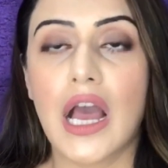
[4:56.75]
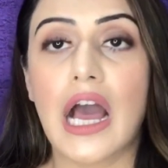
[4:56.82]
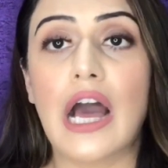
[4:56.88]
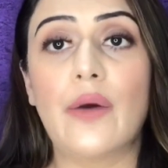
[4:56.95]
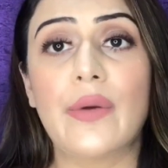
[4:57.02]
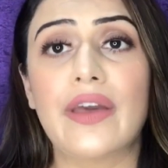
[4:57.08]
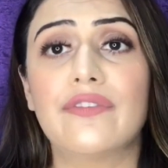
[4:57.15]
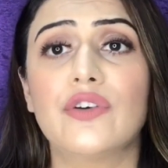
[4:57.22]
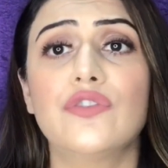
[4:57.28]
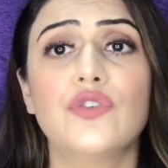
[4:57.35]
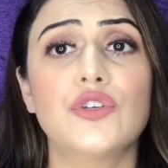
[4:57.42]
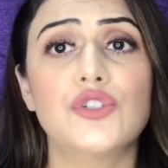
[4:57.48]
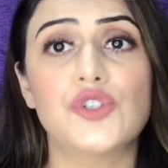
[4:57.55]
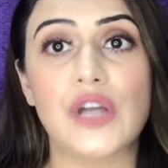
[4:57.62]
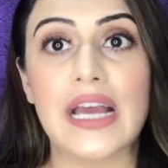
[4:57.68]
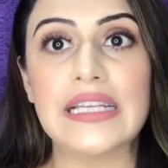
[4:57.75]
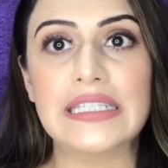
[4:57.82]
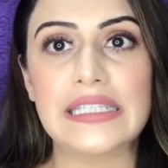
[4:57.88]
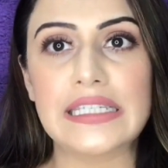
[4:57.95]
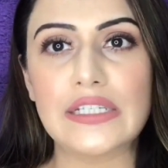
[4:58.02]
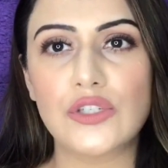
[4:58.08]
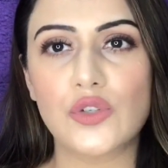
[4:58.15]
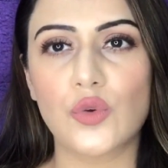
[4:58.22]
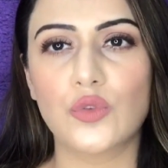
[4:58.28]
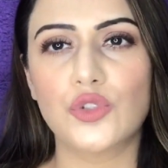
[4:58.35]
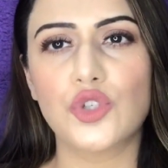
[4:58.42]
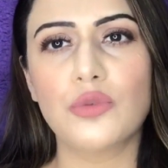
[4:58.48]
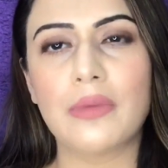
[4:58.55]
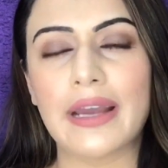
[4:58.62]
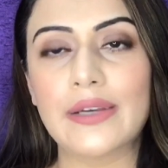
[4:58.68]
However, for dry skin
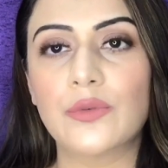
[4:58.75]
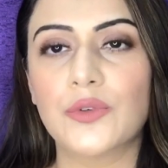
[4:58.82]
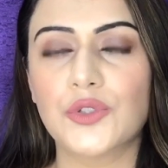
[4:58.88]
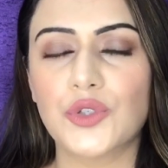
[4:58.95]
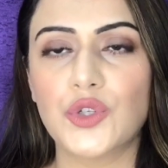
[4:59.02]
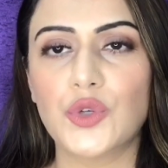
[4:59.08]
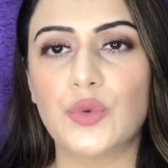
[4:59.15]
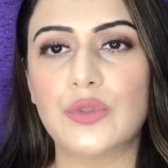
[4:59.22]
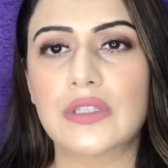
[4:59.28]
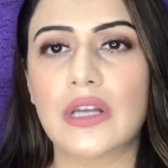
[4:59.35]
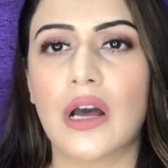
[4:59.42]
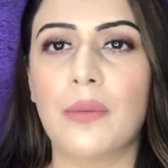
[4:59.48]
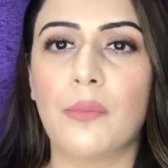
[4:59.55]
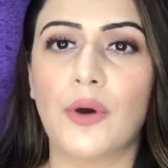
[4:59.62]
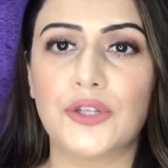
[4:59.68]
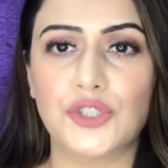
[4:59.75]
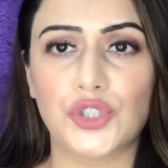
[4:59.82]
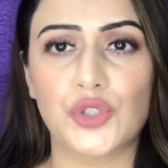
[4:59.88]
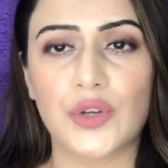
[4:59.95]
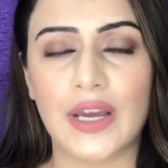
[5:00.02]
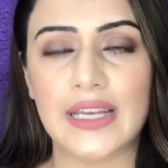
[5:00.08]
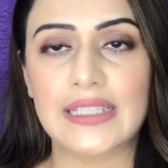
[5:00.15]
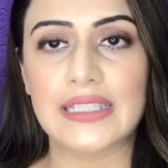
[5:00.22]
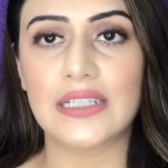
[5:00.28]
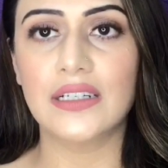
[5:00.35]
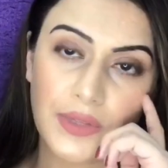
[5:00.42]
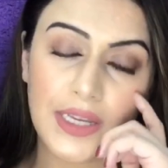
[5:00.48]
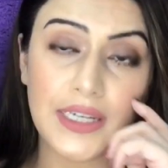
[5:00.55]
tones, you might want to use a moisturizer.